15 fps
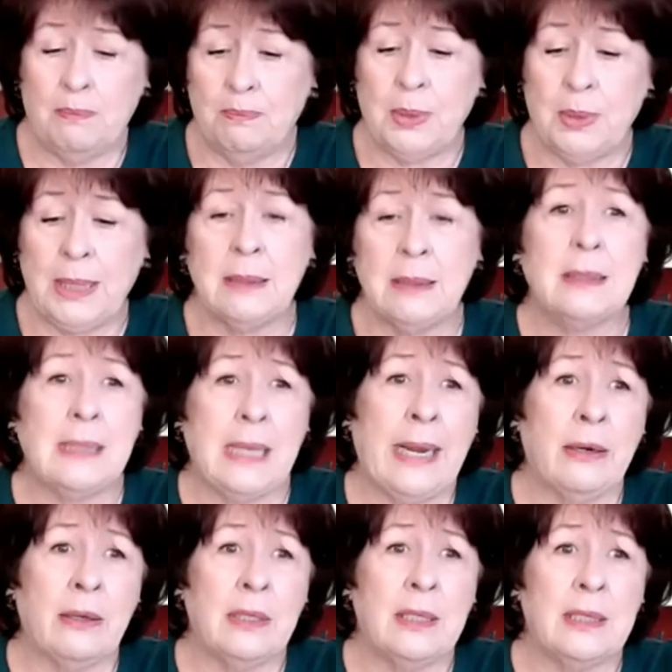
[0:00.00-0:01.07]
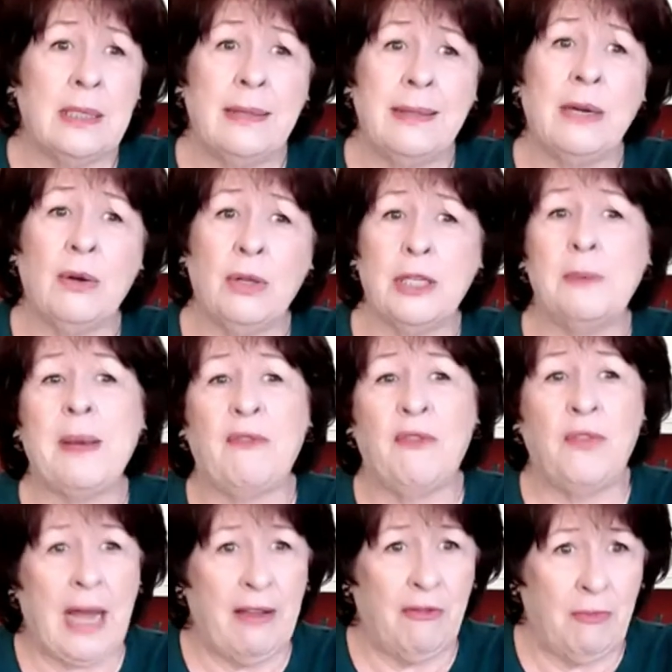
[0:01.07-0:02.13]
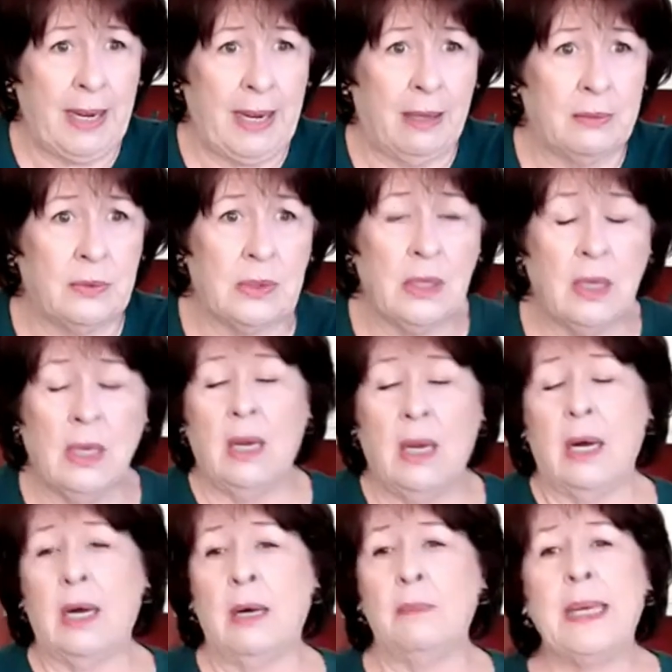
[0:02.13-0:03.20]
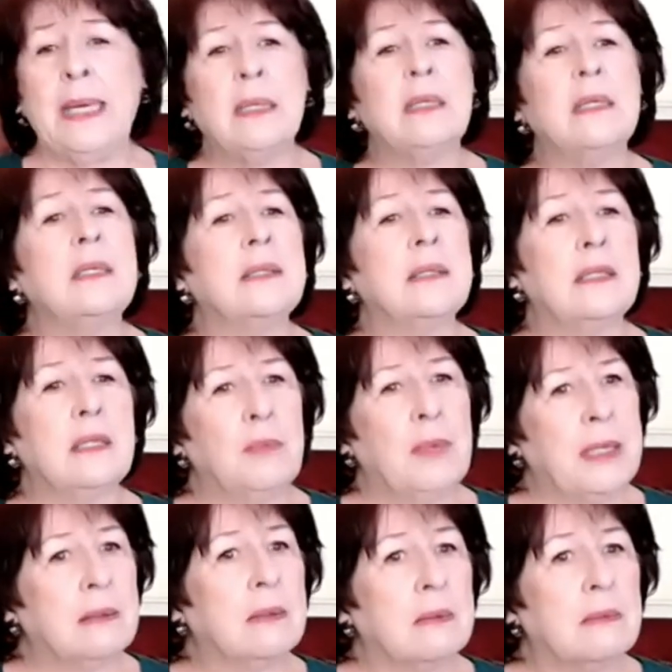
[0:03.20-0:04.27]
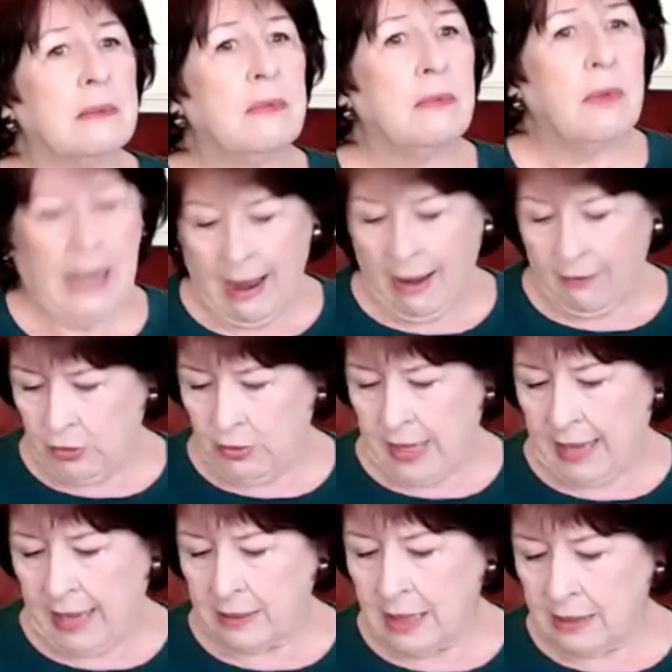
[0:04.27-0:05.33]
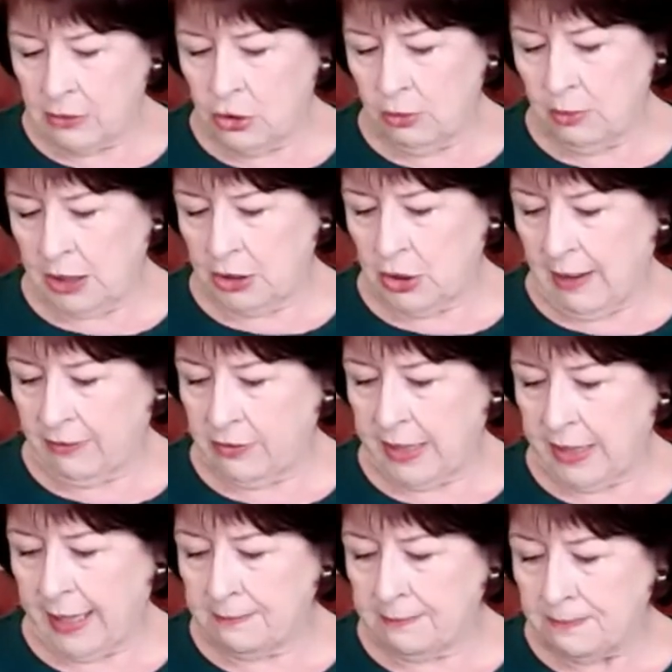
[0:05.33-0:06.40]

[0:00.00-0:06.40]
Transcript: place is Ireland, and they're only about 5 pounds. England is a little bit after that, not too much after that.